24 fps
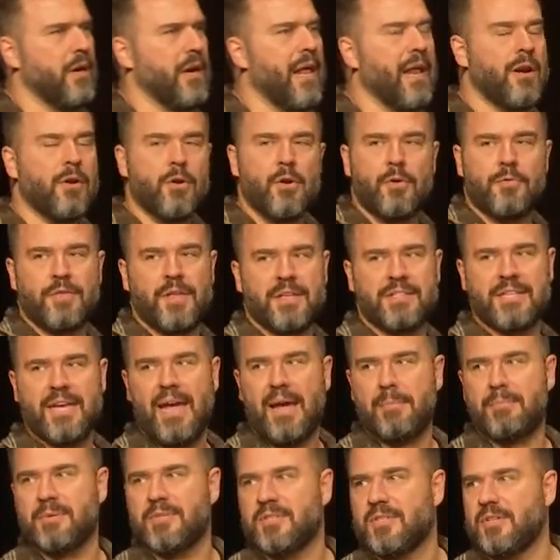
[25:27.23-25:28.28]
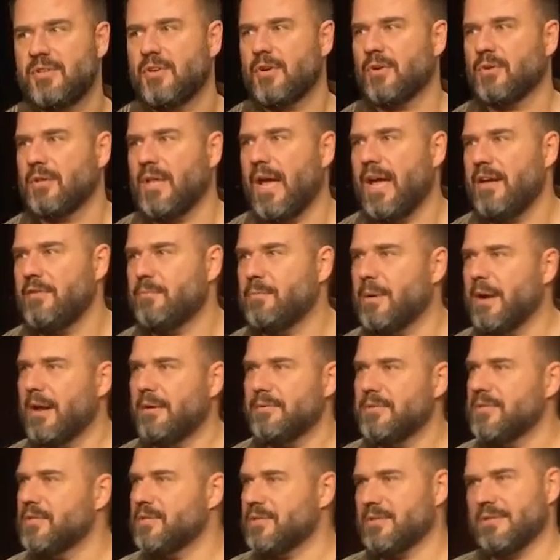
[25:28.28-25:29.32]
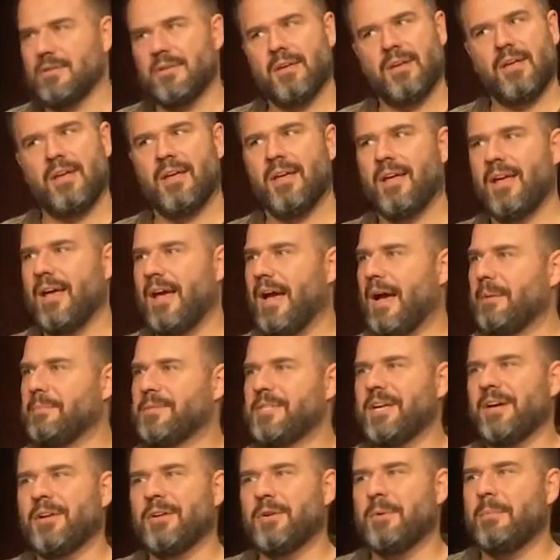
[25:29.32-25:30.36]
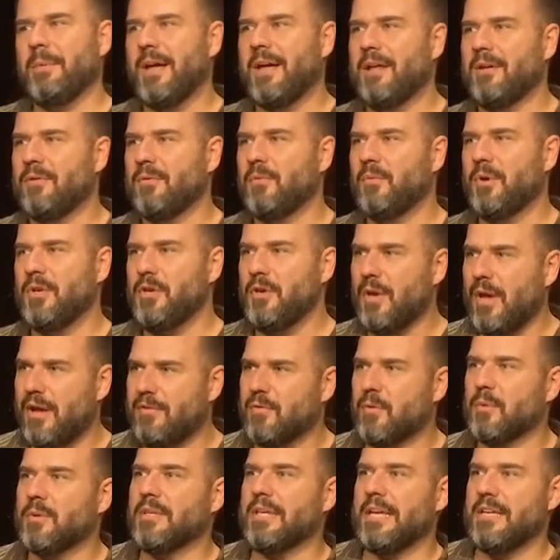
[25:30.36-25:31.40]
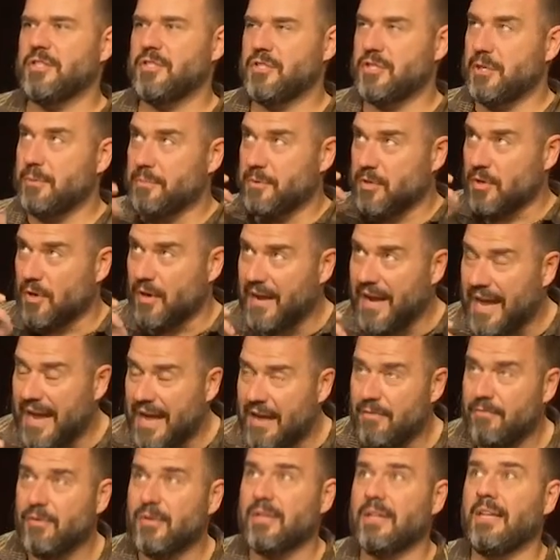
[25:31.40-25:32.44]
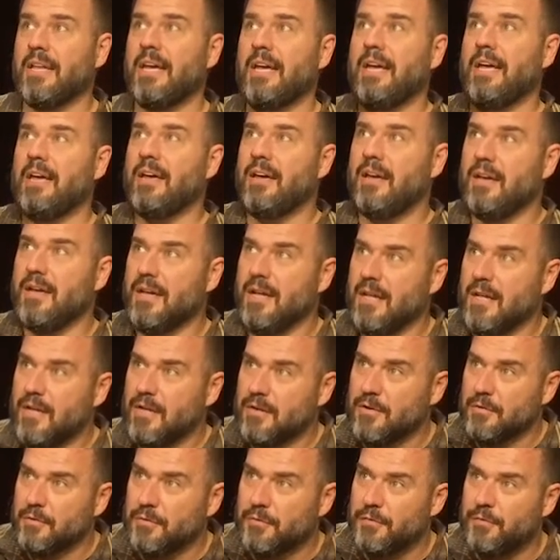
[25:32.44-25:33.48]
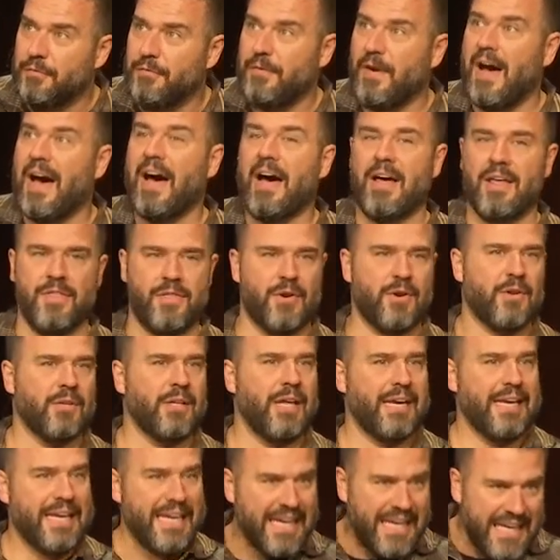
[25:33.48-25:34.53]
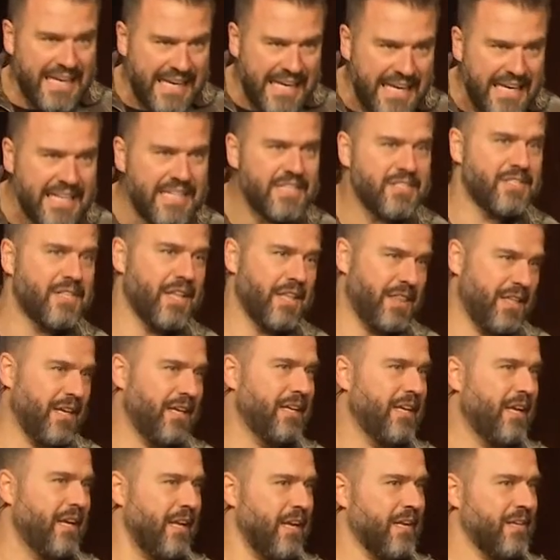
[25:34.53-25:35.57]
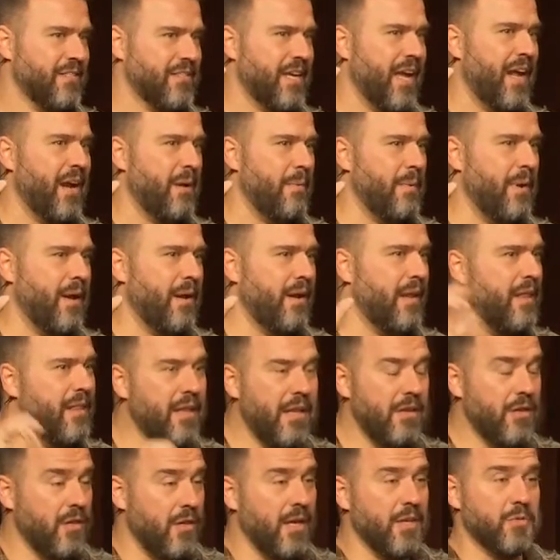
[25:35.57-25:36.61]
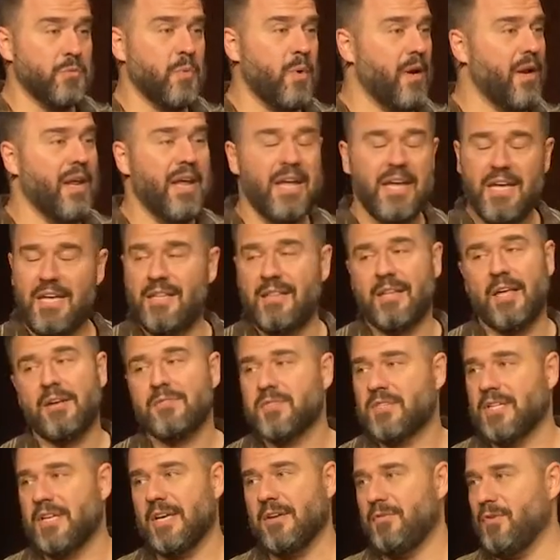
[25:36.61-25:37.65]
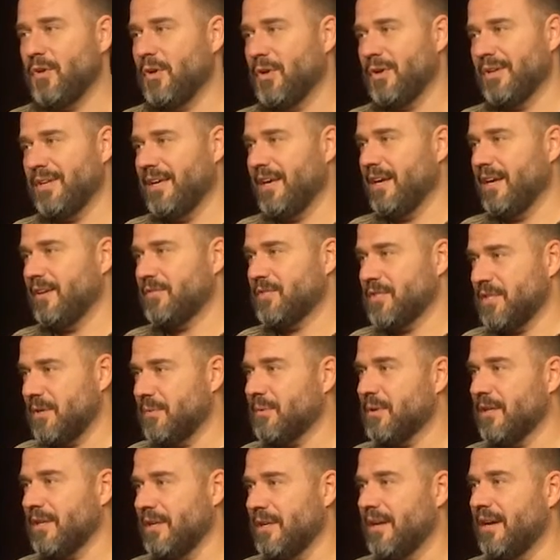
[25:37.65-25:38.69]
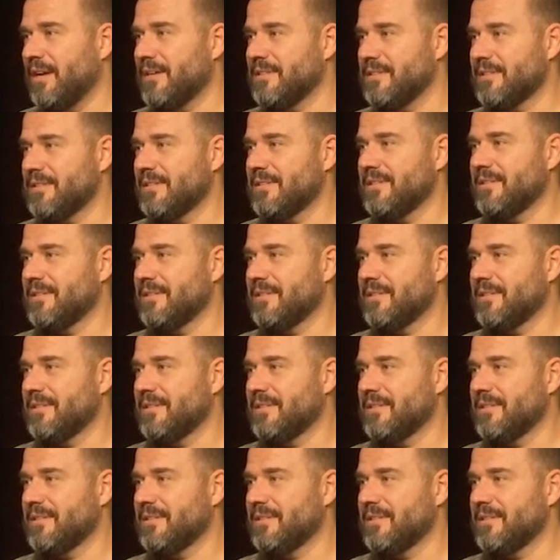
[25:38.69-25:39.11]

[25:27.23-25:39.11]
And I don't know if that happens in your life, but I'm telling you, man, when you have a relationship with your heavenly Father, like he's the thing to get excited about. And then guess what? He loves to give you good gifts. He really does.